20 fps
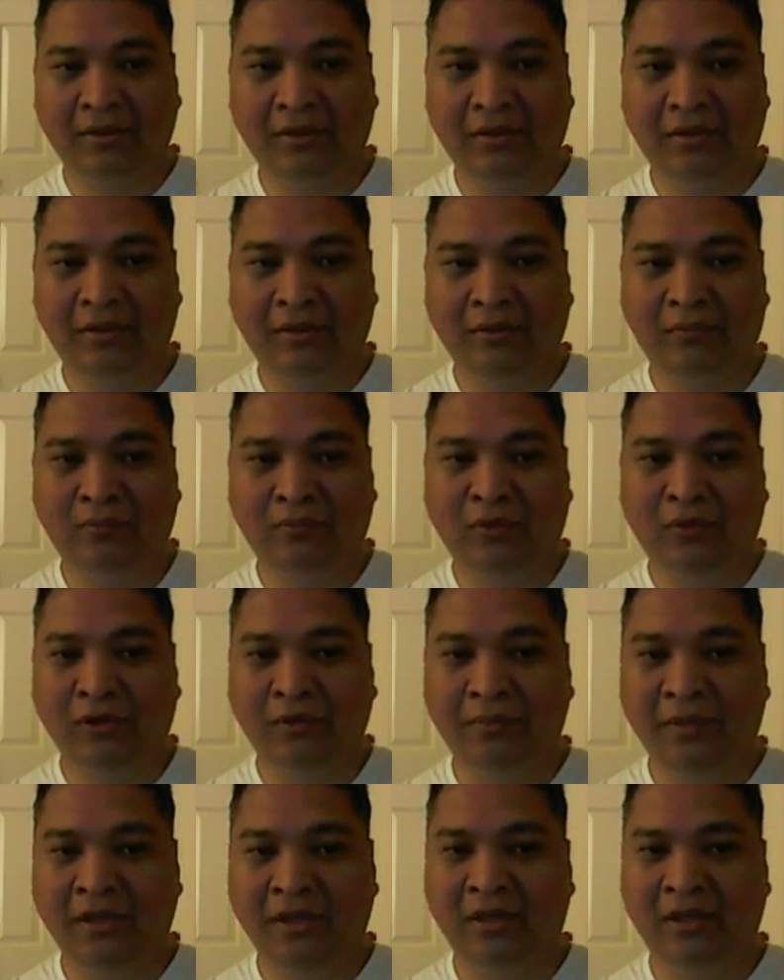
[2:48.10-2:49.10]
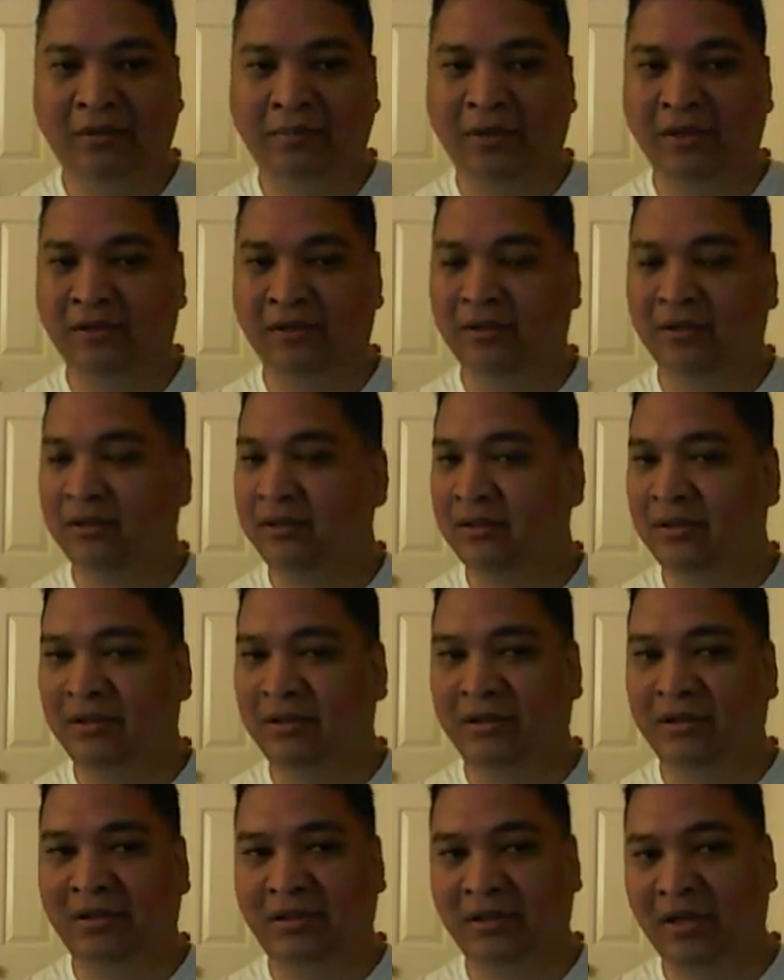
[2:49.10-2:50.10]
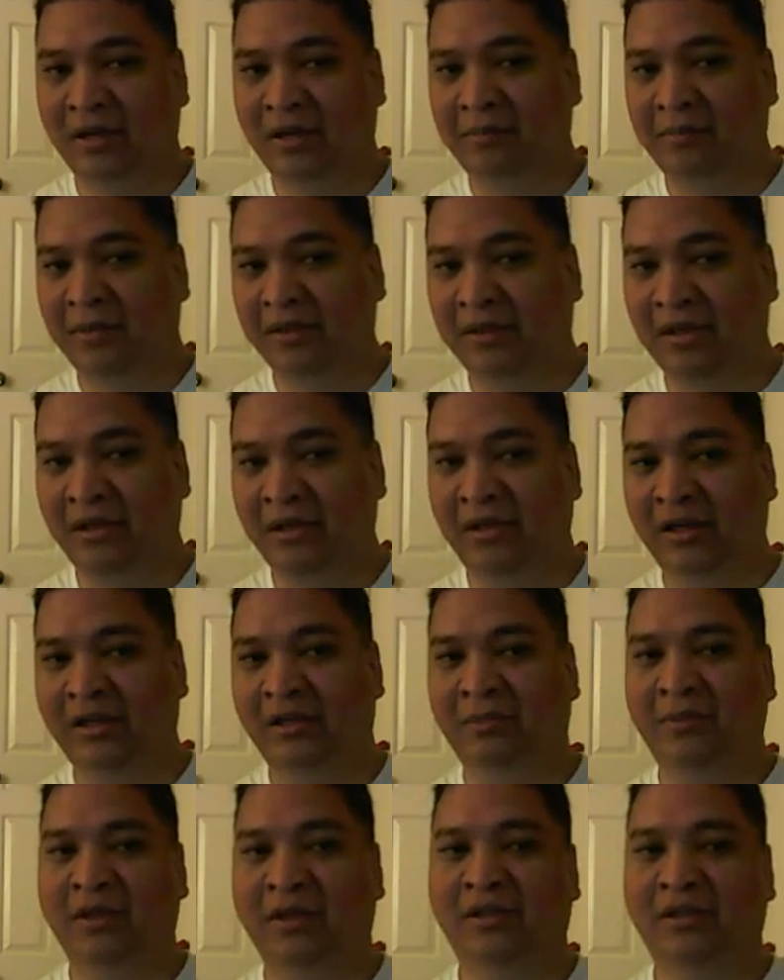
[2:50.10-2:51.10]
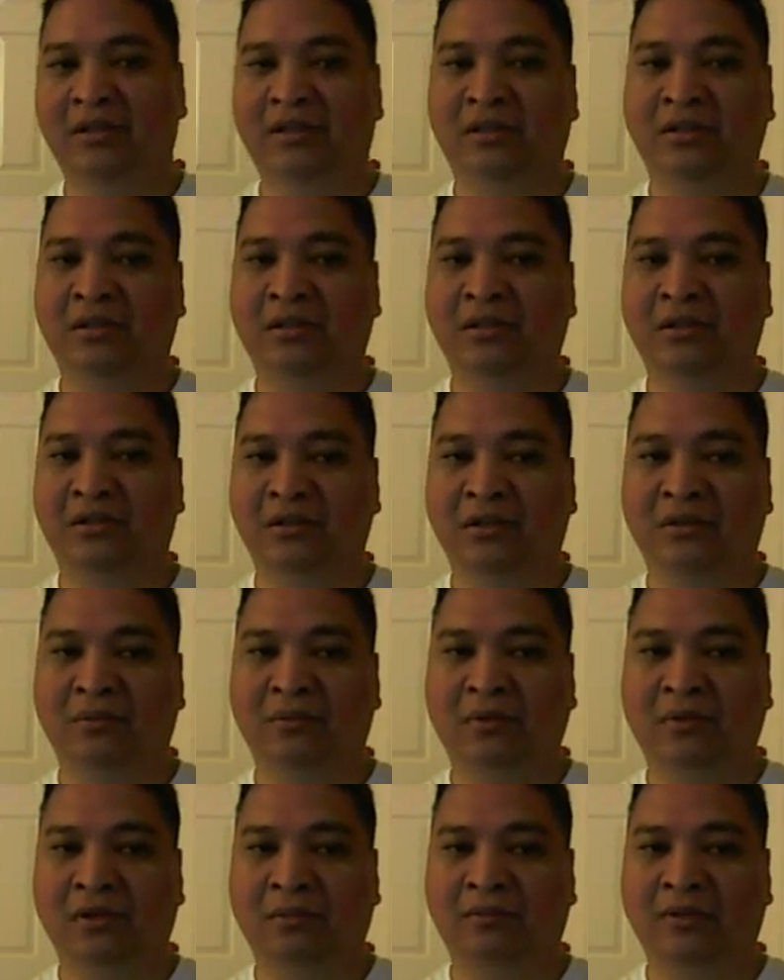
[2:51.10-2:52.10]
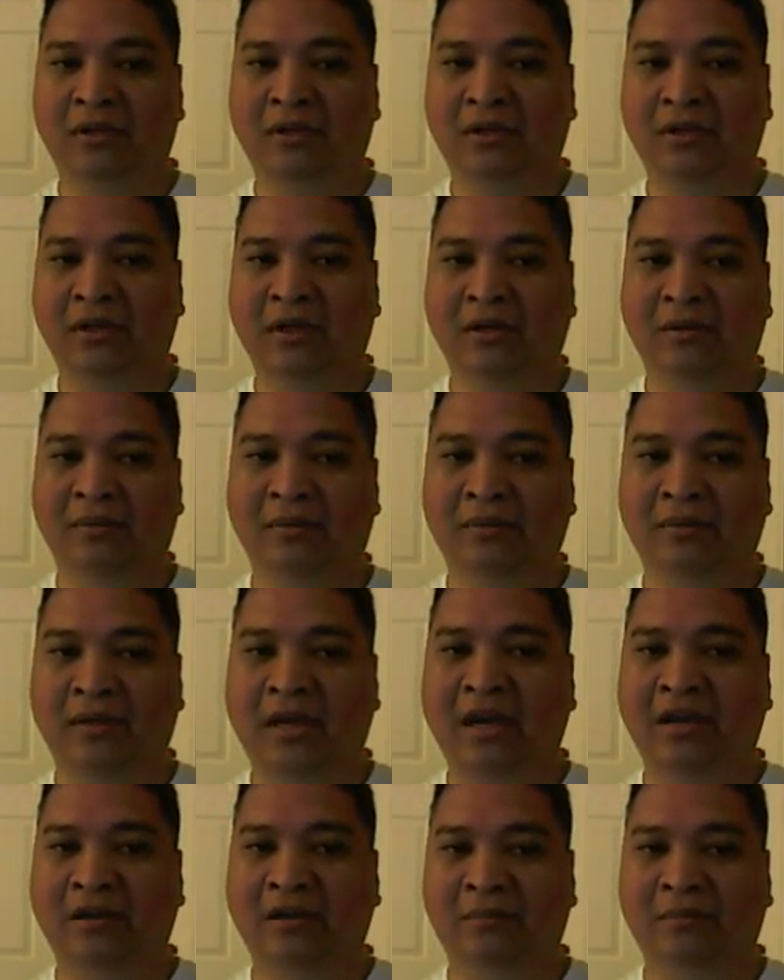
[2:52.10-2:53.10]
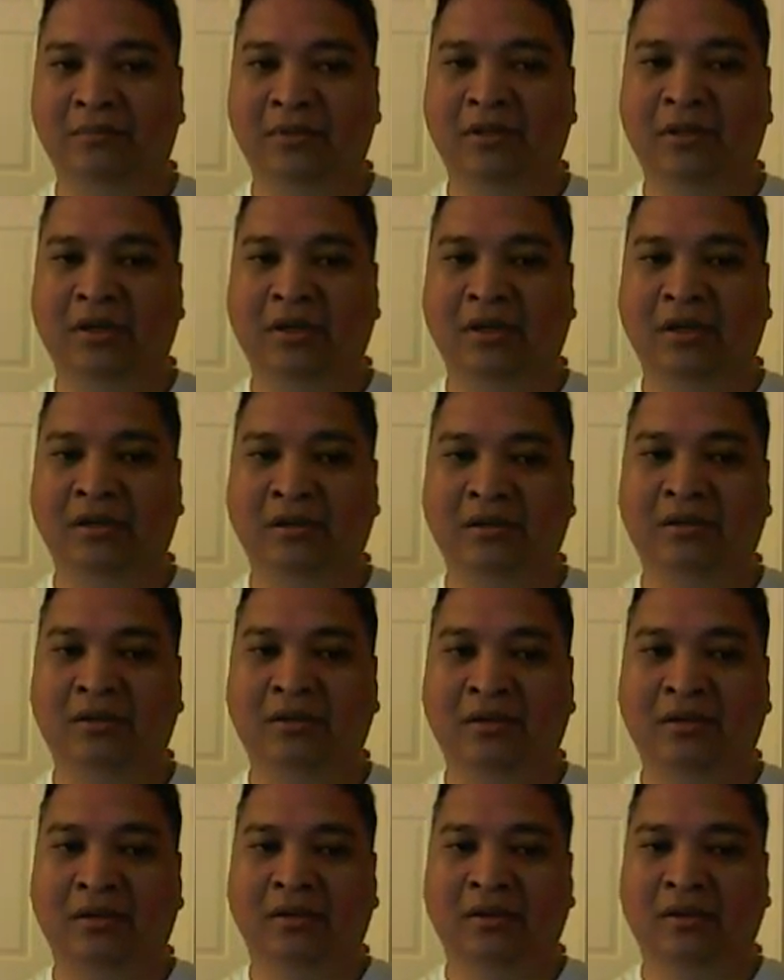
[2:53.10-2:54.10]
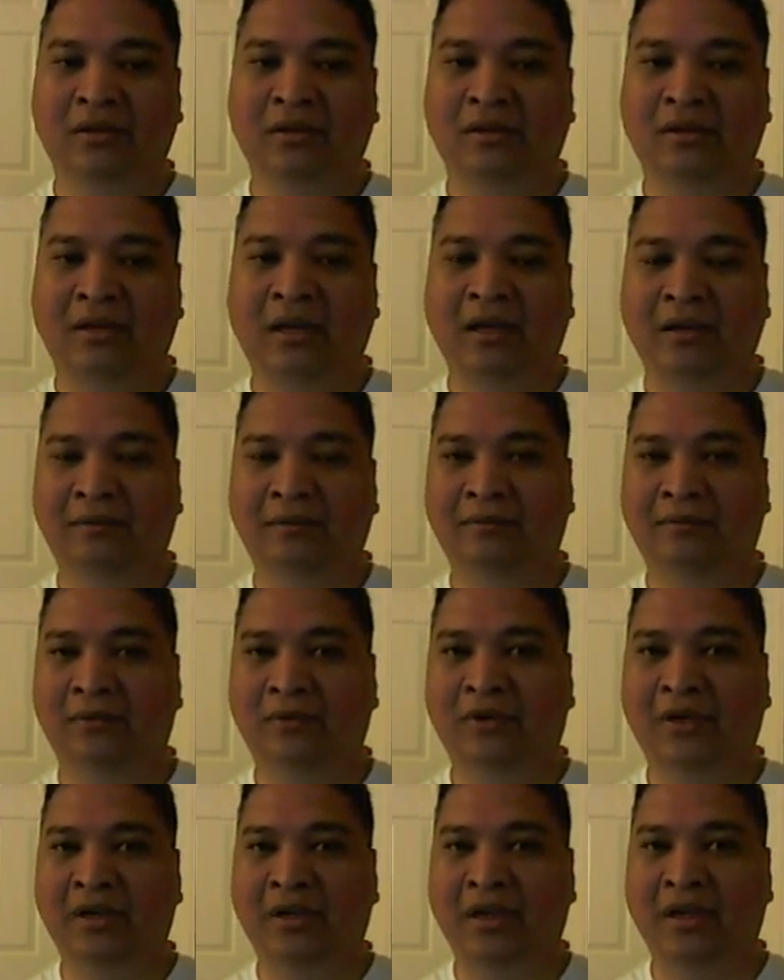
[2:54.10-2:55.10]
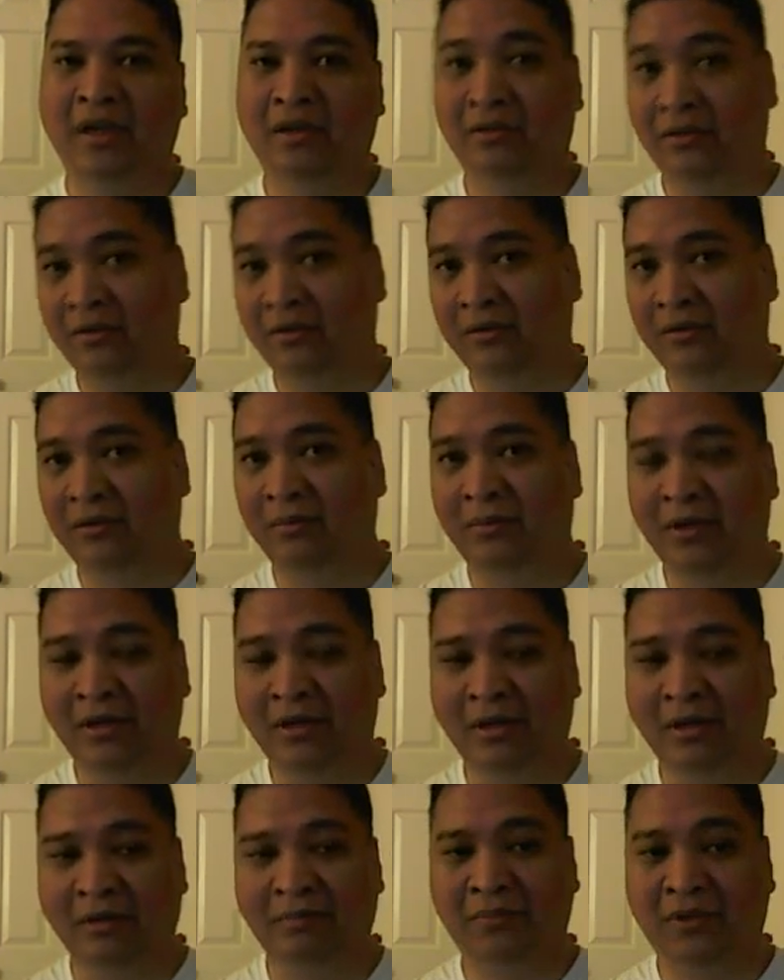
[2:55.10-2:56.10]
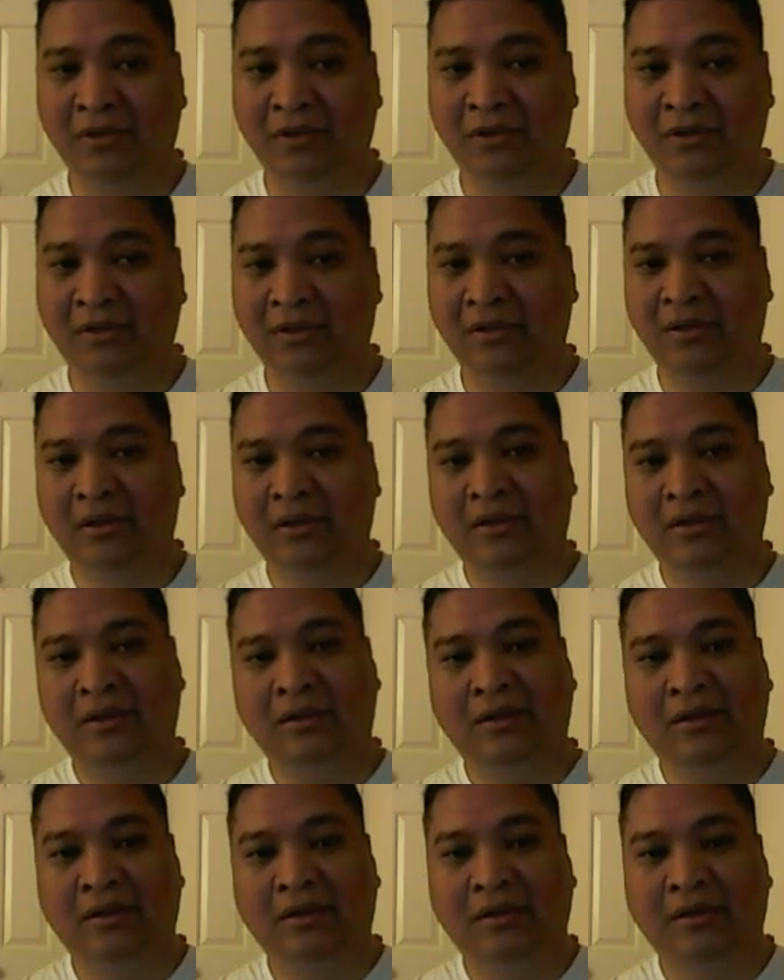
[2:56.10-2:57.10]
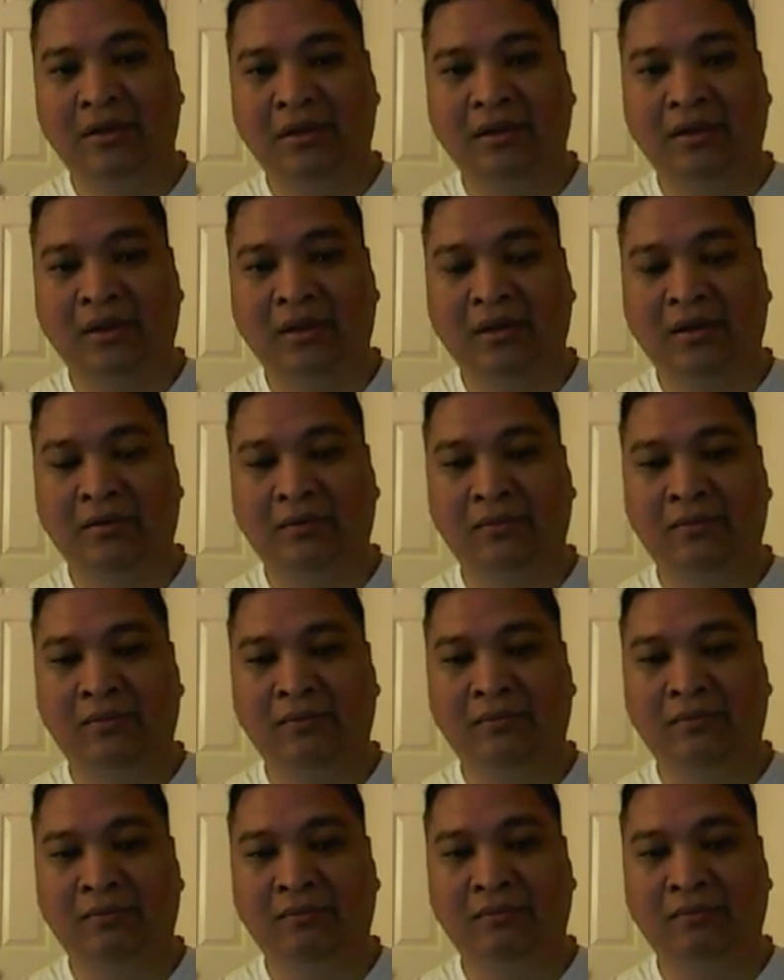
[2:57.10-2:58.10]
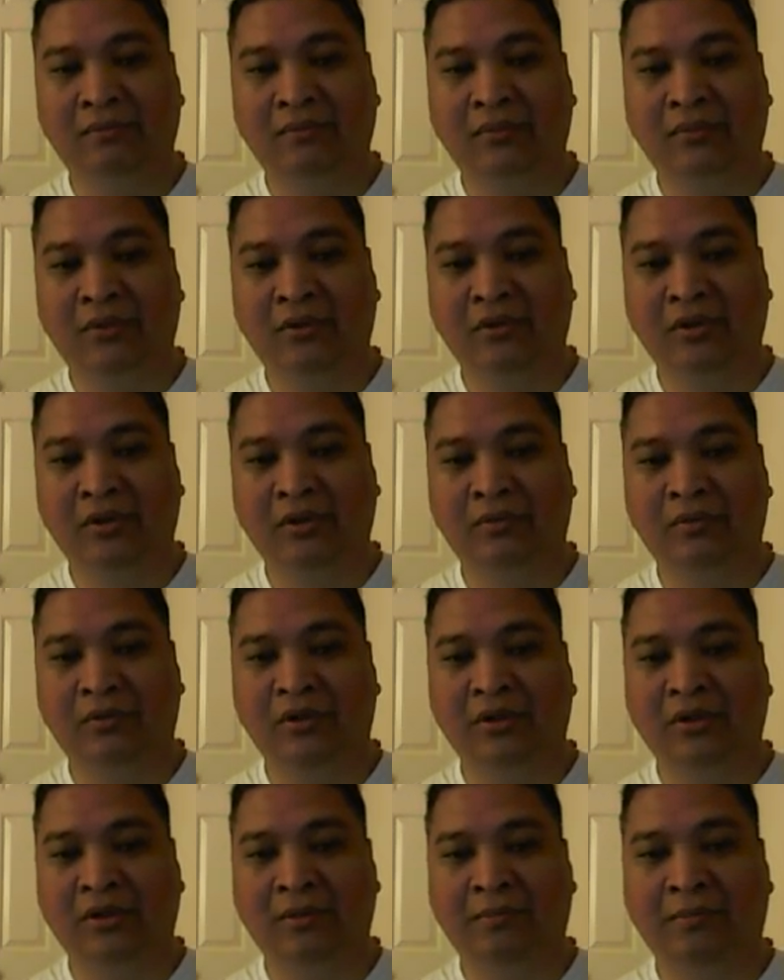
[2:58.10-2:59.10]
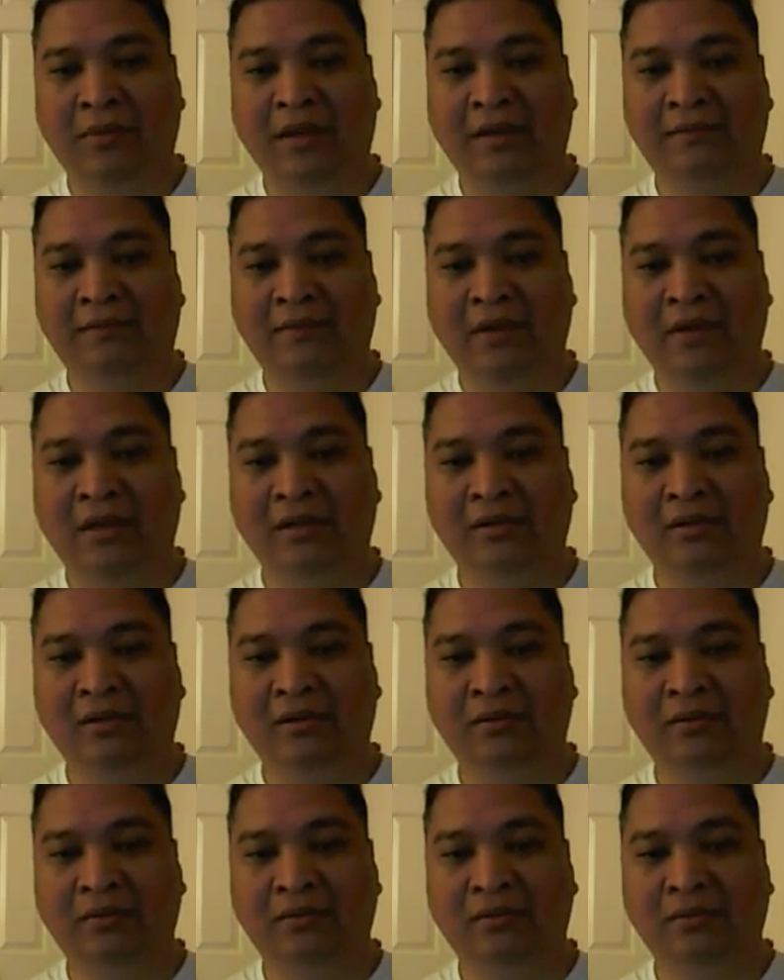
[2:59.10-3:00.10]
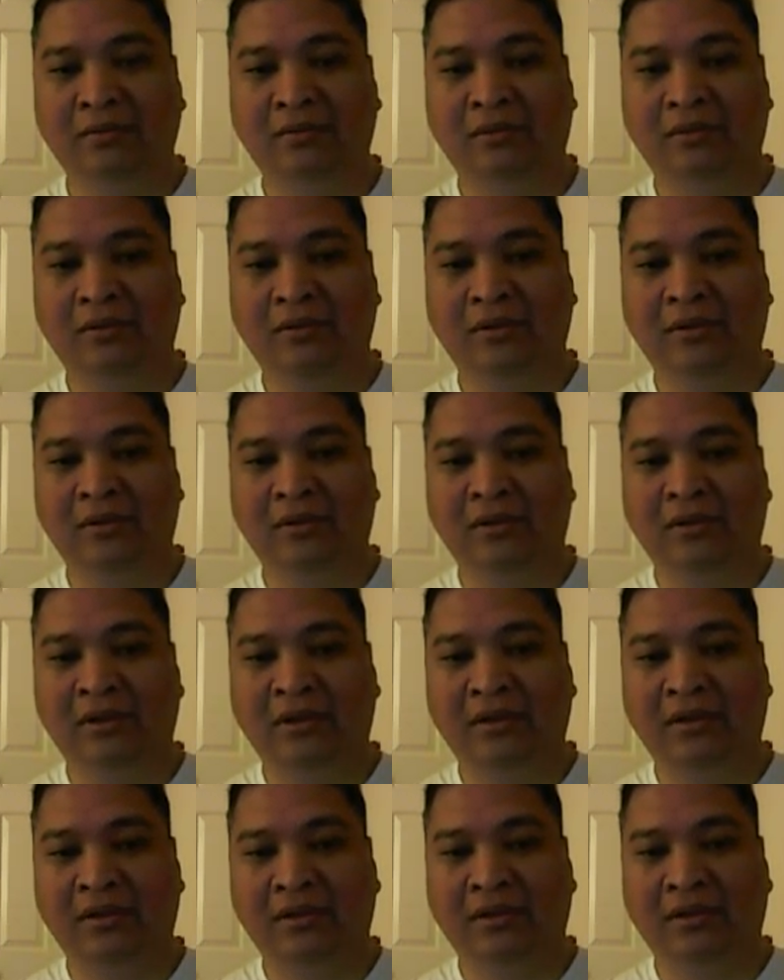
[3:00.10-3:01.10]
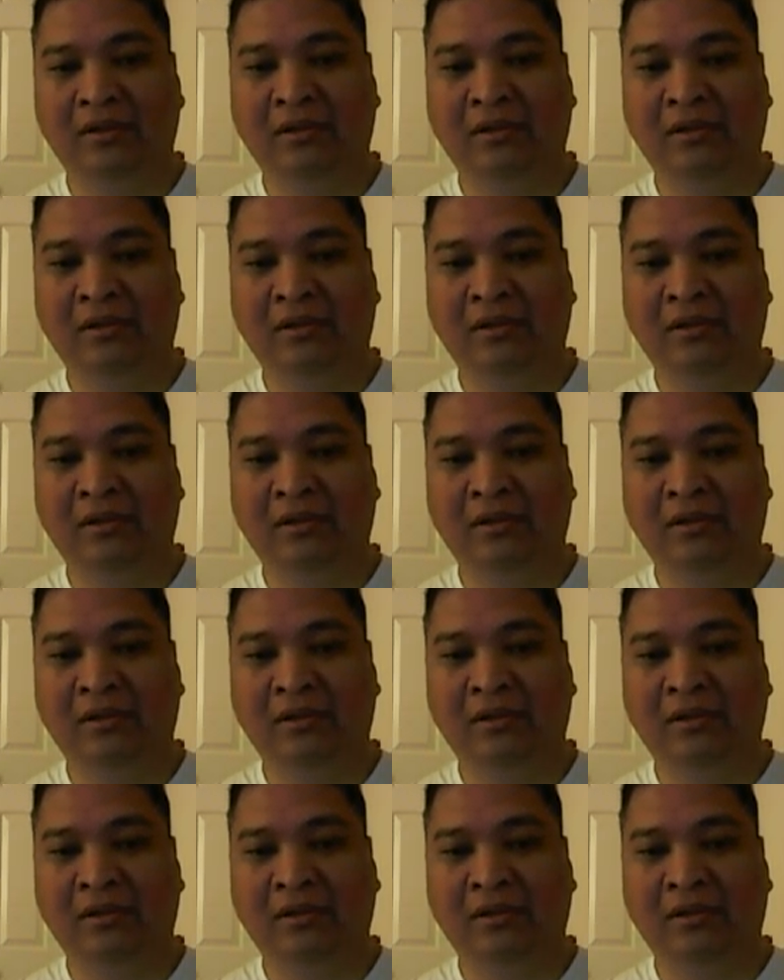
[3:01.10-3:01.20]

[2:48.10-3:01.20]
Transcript: of one of my expenses. This is not my daily expenses. This is just one of the items that I have or account on my budget. And so this one is the planned value, and this is